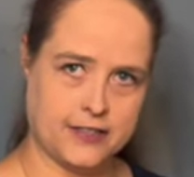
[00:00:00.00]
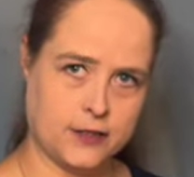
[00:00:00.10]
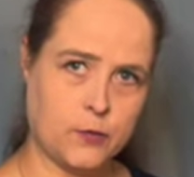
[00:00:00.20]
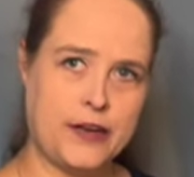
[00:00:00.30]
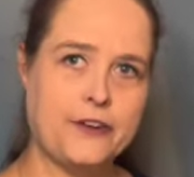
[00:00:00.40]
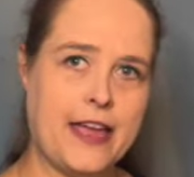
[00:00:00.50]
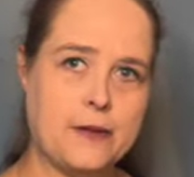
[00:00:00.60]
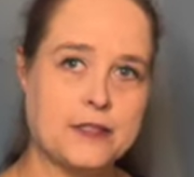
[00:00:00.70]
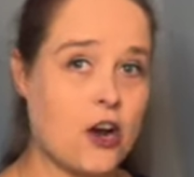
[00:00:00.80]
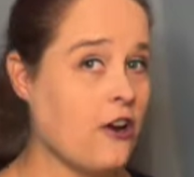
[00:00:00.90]
The Winter
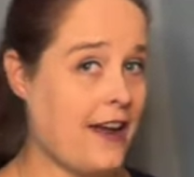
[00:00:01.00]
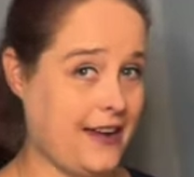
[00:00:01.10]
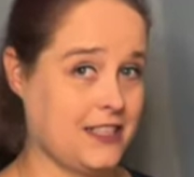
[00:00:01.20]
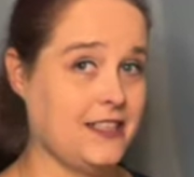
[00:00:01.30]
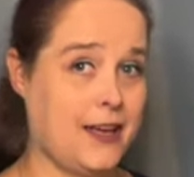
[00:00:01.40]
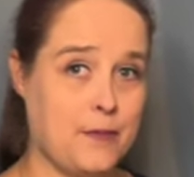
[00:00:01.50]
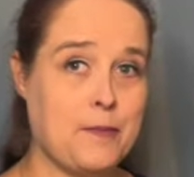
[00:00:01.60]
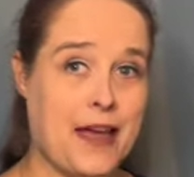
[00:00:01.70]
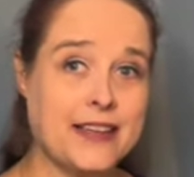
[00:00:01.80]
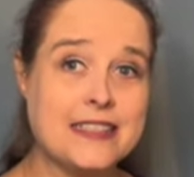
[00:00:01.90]
Games are actually coming
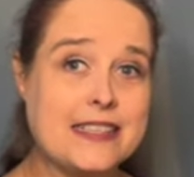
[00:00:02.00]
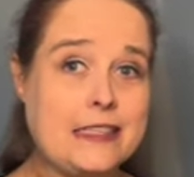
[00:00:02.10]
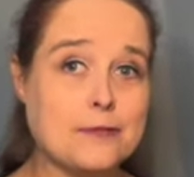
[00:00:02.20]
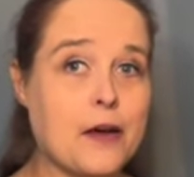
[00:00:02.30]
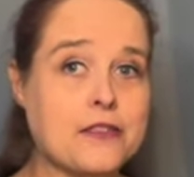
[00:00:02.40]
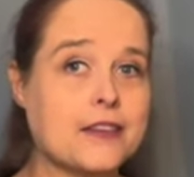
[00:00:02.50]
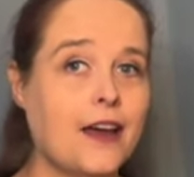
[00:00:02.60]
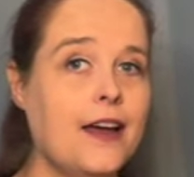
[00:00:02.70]
back in six months.